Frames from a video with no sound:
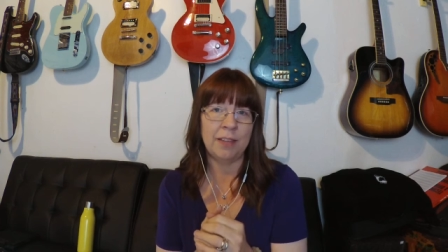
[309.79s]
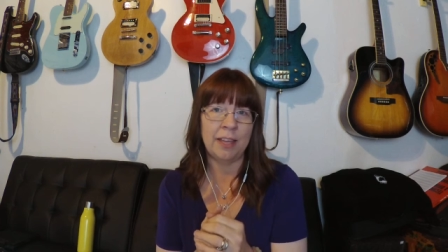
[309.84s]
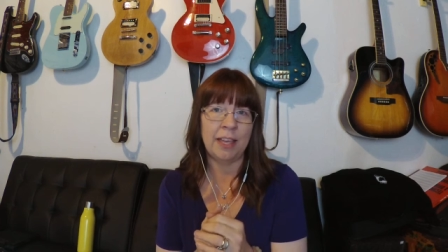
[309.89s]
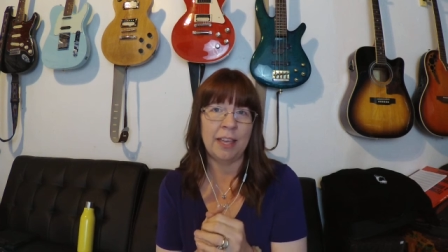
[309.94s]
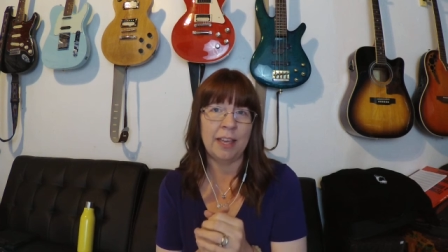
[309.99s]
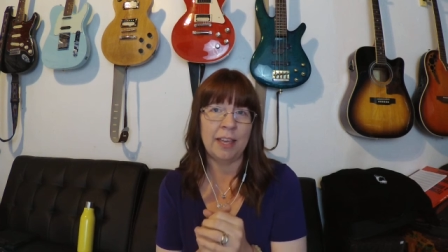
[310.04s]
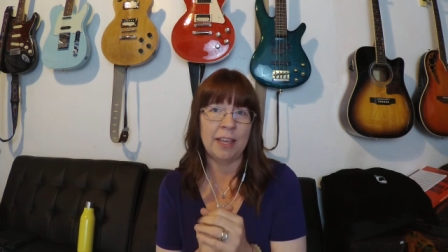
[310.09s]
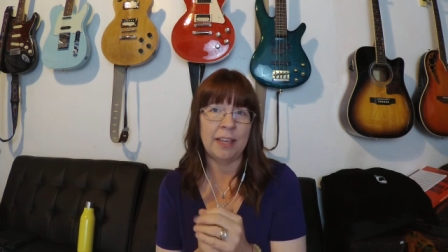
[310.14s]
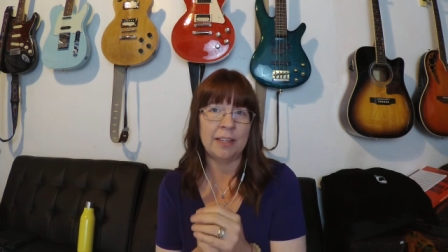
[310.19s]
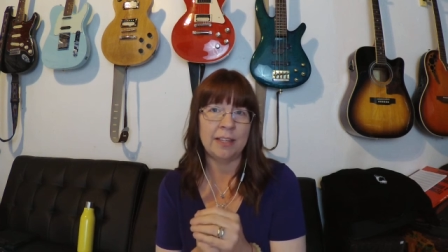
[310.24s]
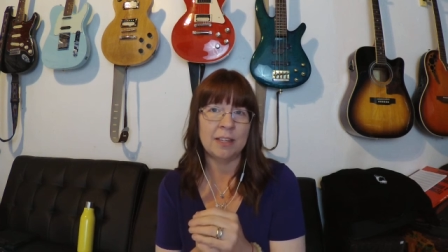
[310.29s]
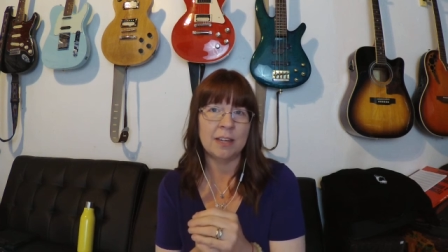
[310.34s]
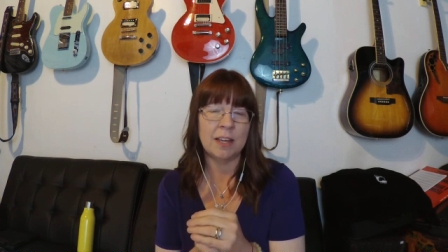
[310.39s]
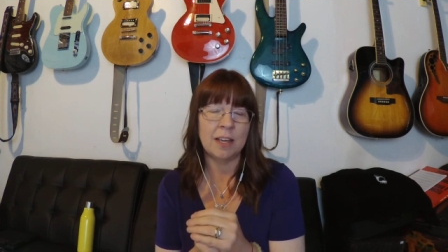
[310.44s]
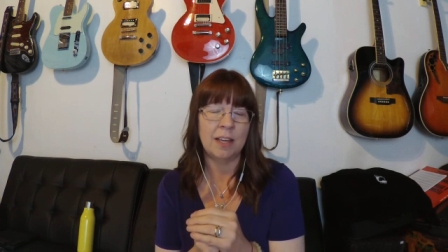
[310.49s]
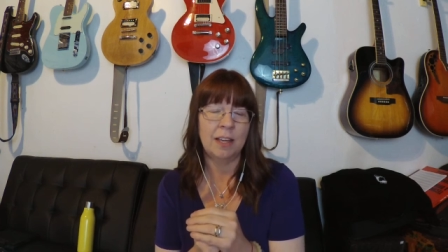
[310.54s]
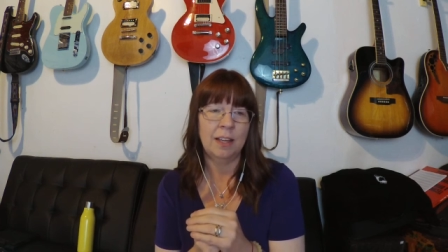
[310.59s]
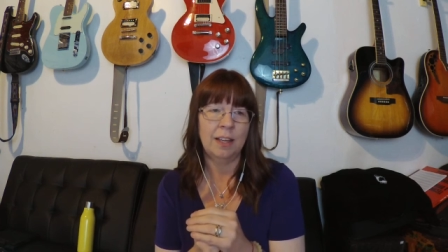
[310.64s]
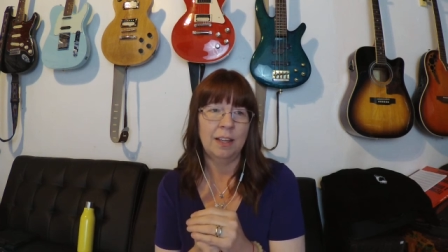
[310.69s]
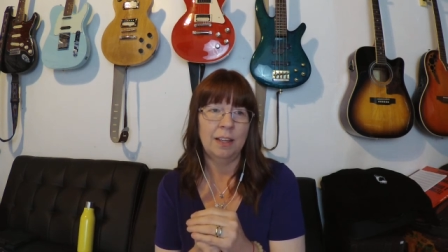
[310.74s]
and
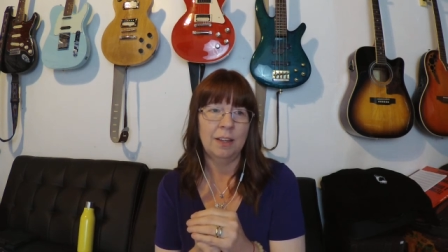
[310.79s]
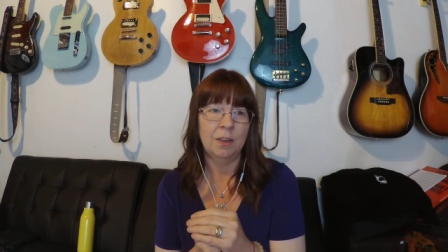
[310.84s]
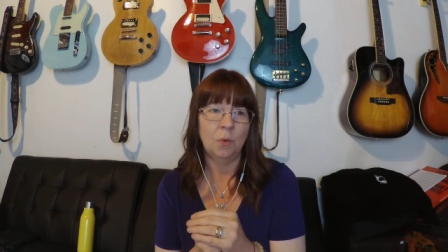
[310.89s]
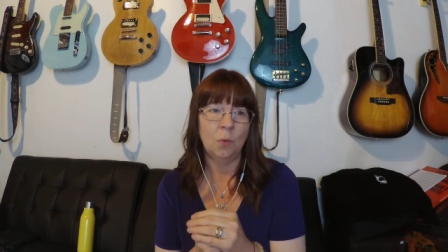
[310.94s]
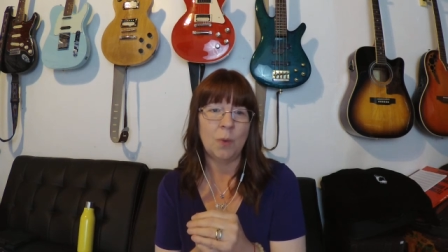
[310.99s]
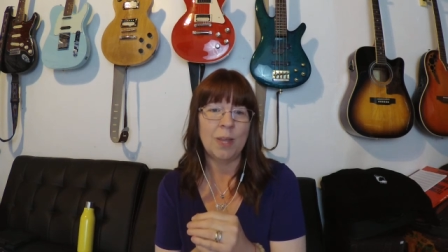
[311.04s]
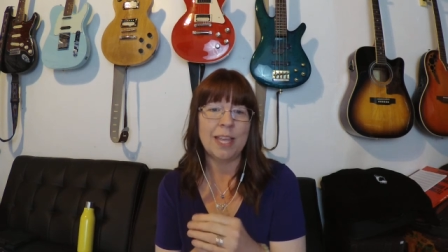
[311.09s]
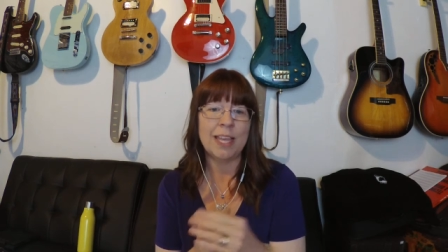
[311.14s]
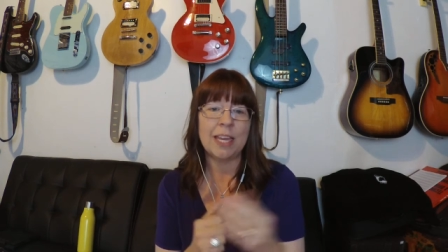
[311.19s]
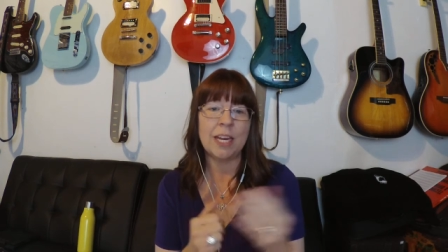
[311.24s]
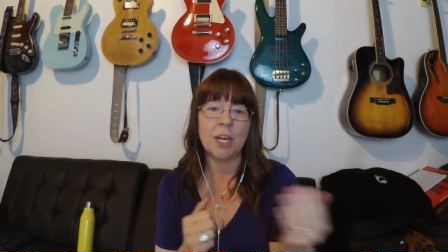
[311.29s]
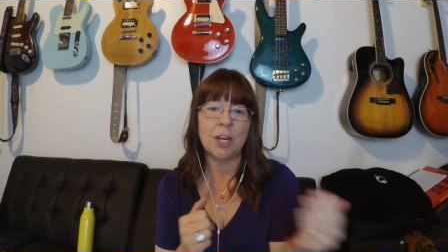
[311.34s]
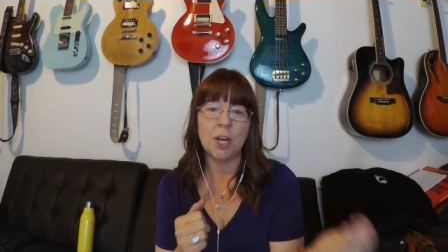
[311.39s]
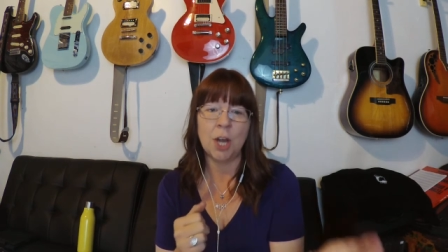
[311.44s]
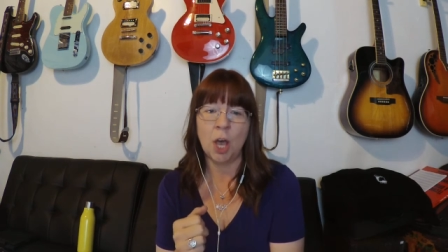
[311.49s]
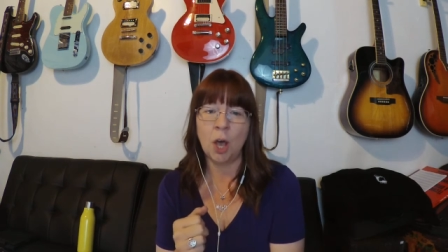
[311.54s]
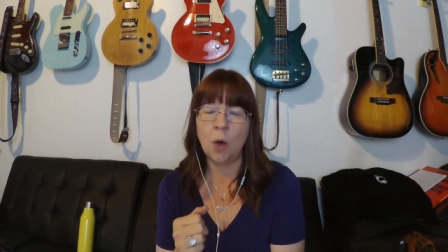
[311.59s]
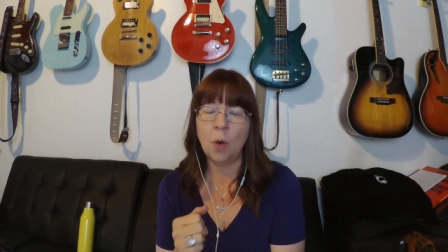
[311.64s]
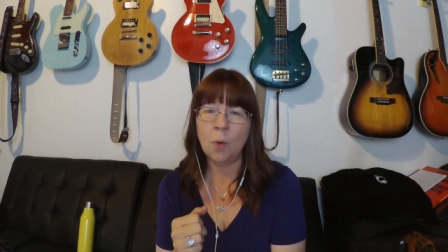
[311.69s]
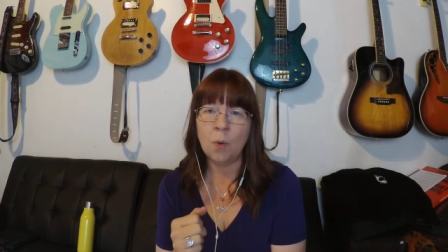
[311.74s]
we get a
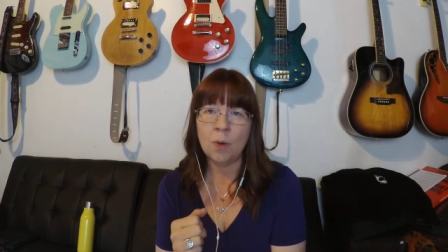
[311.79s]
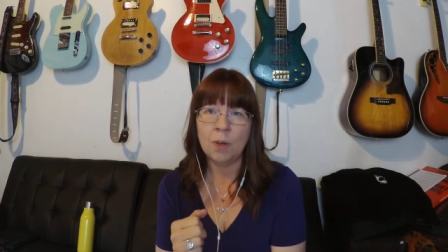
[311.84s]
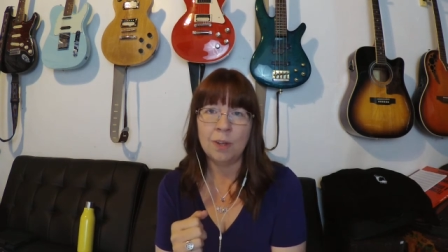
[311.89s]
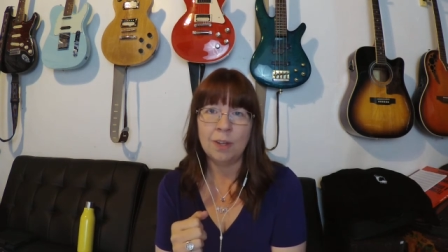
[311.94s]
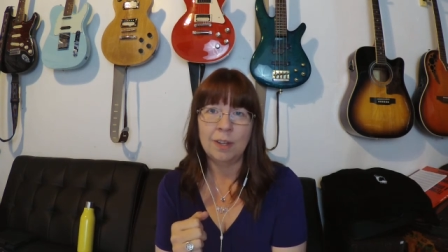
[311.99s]
no,